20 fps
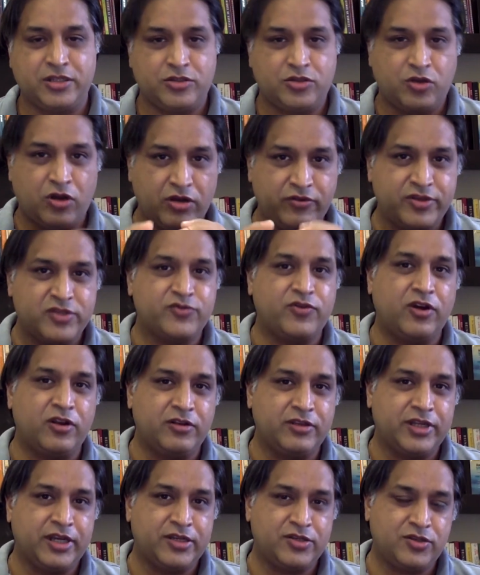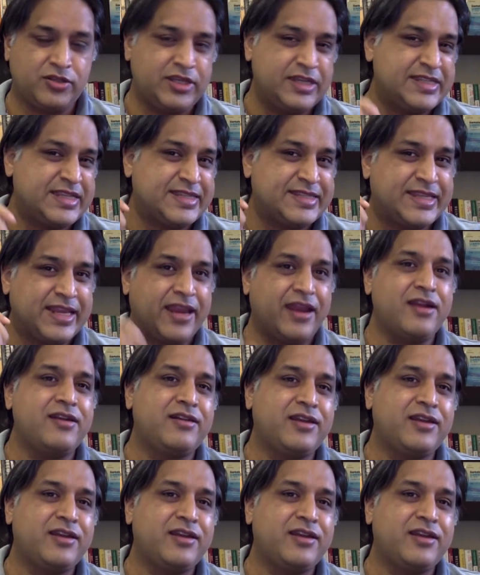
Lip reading: So always follow that. So this is the second